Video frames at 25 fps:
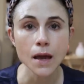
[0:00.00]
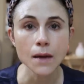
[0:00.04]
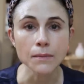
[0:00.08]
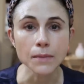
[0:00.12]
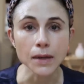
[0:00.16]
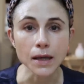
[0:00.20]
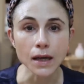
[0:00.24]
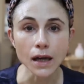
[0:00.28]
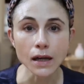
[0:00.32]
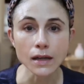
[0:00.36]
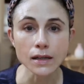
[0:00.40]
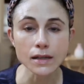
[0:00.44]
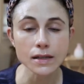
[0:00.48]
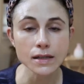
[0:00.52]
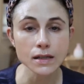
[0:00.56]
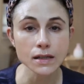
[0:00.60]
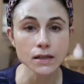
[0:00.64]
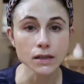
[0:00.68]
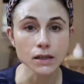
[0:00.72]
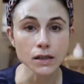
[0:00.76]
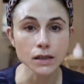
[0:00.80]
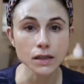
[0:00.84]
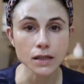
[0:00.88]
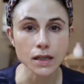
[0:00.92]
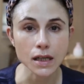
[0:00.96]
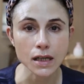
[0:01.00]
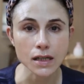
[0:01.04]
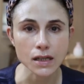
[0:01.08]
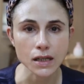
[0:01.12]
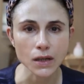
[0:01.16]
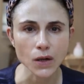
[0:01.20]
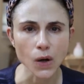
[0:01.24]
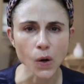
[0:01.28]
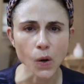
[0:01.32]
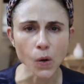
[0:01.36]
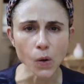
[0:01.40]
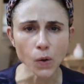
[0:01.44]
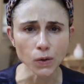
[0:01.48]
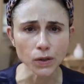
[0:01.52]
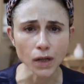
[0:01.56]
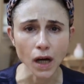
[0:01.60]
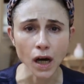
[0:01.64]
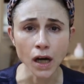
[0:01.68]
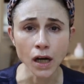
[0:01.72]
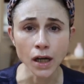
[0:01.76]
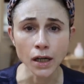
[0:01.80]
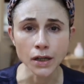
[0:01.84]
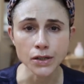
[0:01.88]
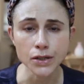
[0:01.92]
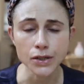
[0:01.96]
Because silk doesn't hold
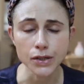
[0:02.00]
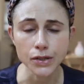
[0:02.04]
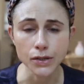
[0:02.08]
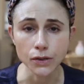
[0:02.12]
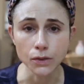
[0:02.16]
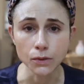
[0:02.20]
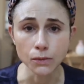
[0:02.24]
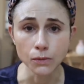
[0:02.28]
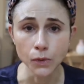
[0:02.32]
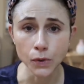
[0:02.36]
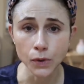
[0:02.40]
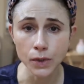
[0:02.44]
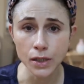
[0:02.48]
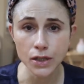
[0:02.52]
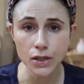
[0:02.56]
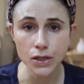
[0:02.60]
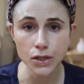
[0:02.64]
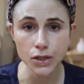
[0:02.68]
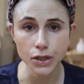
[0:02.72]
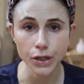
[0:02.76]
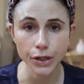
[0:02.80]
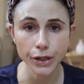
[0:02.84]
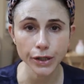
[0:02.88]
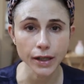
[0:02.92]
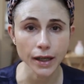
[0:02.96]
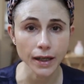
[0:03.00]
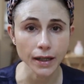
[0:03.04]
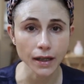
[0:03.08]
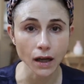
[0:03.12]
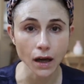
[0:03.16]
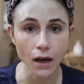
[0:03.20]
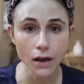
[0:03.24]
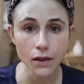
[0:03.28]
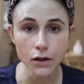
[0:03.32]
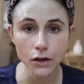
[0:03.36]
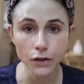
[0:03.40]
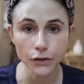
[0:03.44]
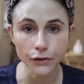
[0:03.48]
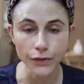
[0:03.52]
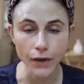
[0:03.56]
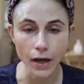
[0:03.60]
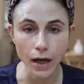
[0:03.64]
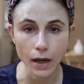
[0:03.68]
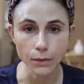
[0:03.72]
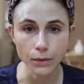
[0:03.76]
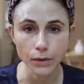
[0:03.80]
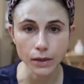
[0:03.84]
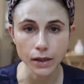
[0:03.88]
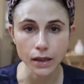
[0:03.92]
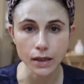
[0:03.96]
on to moisture like other
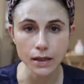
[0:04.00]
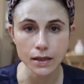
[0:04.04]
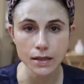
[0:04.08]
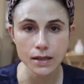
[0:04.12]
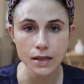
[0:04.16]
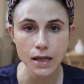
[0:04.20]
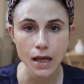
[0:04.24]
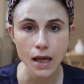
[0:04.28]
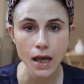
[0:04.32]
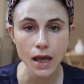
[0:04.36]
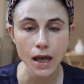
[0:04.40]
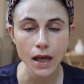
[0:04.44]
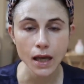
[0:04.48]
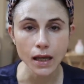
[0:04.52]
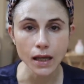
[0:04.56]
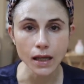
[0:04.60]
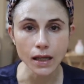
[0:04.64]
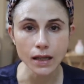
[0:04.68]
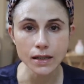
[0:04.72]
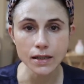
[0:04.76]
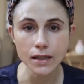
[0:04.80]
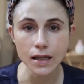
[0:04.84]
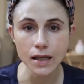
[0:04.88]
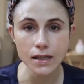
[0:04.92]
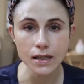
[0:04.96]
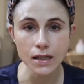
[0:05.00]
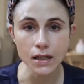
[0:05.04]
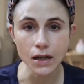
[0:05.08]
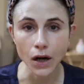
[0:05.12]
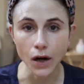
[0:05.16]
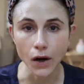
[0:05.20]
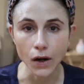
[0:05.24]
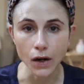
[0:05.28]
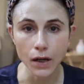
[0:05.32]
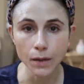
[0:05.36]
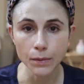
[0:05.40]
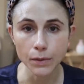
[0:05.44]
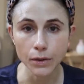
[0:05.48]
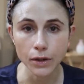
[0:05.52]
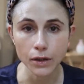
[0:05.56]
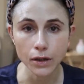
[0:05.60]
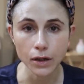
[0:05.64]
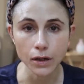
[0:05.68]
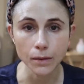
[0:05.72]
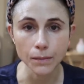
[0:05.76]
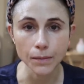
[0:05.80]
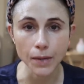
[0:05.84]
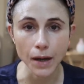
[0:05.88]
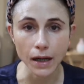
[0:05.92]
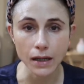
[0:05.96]
fabrics, it doesn't
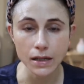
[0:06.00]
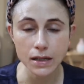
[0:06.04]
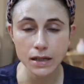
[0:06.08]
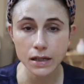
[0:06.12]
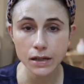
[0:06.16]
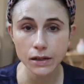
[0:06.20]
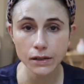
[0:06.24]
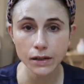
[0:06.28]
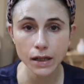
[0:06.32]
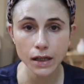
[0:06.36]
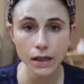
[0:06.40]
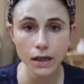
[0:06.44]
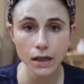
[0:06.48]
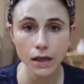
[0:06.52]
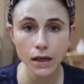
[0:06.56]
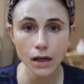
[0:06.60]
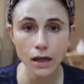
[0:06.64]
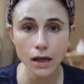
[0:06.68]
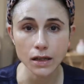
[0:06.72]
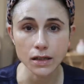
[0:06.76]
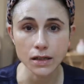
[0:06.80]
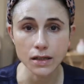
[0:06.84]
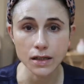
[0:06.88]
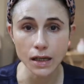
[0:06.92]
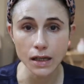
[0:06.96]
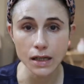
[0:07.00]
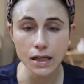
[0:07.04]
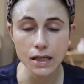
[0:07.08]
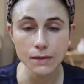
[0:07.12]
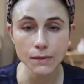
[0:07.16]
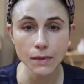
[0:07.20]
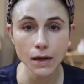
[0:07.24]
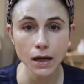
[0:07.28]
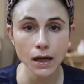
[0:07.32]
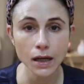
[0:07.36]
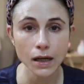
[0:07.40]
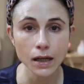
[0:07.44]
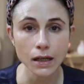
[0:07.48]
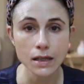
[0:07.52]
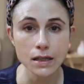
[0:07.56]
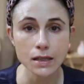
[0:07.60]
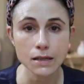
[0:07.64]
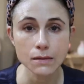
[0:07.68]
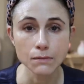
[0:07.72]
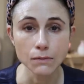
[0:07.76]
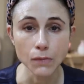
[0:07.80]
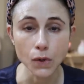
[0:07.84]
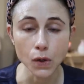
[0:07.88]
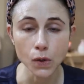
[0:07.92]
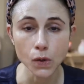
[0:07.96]
harbor bacteria, dust mites,
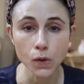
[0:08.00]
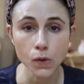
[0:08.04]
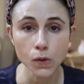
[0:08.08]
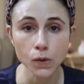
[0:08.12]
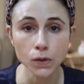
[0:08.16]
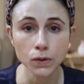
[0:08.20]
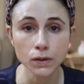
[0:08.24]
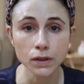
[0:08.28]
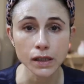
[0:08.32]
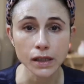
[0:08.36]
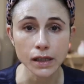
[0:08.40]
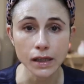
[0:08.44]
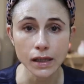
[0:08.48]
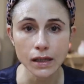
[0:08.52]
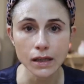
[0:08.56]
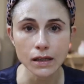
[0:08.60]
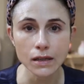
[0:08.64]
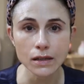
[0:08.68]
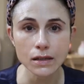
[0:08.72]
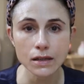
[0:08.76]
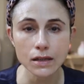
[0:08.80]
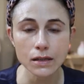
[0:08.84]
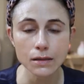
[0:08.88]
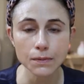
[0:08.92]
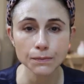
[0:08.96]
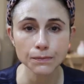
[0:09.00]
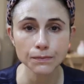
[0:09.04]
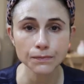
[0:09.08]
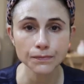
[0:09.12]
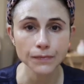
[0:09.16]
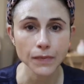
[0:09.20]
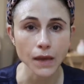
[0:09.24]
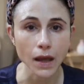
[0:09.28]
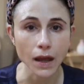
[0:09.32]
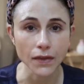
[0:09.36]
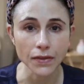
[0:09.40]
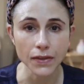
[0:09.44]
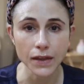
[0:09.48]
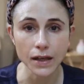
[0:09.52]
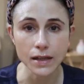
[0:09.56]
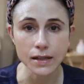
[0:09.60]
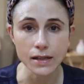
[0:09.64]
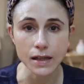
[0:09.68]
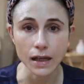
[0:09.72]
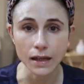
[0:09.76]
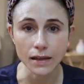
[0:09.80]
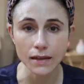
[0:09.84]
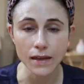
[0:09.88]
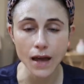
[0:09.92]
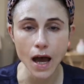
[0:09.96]
mold, yeast, and things
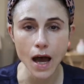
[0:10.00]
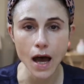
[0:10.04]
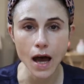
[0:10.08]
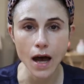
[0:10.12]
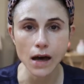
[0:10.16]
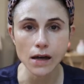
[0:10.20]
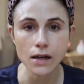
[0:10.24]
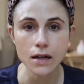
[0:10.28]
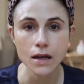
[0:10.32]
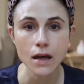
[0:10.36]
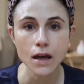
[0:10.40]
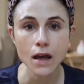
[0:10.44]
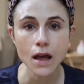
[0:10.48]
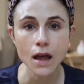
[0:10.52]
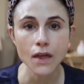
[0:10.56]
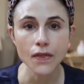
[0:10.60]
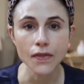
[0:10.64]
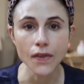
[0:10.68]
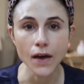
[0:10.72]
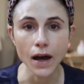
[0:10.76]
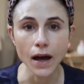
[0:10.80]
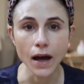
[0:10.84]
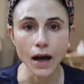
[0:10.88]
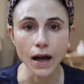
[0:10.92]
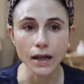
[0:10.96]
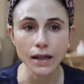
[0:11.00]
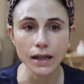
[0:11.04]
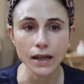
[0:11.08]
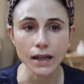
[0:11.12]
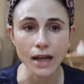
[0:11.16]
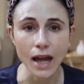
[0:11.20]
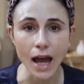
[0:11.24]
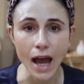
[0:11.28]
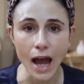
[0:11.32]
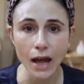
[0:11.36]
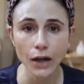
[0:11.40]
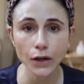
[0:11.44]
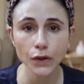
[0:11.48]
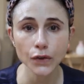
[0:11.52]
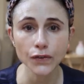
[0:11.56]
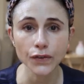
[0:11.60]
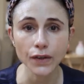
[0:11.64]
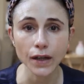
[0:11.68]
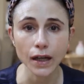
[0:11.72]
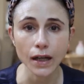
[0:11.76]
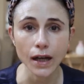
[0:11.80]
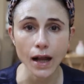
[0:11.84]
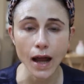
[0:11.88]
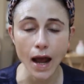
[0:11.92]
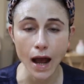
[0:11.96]
like that that can
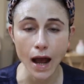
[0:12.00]
aggravate